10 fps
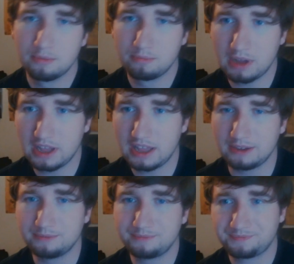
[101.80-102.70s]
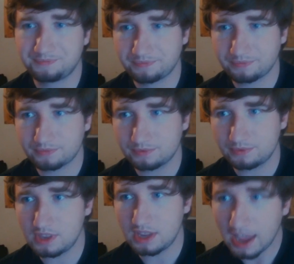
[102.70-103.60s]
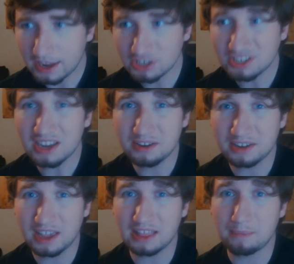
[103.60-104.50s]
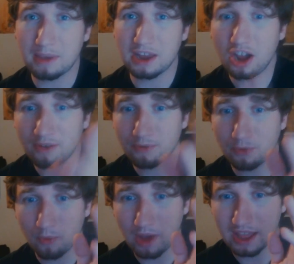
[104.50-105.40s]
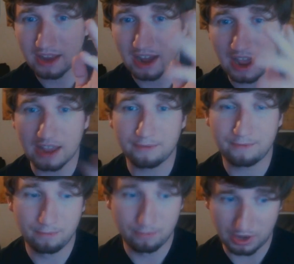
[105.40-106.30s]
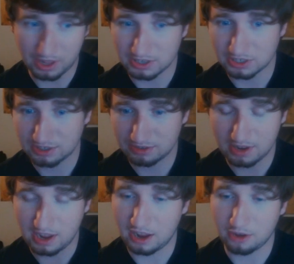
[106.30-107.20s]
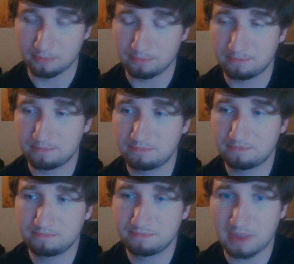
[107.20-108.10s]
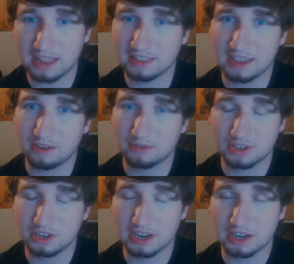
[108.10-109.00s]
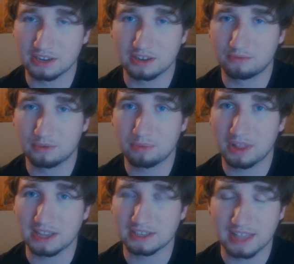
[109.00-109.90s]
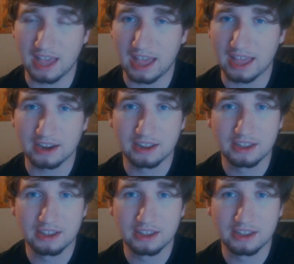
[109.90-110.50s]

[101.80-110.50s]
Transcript: But I just got done getting that paid off when I realized just how badly I was going to need to replace that.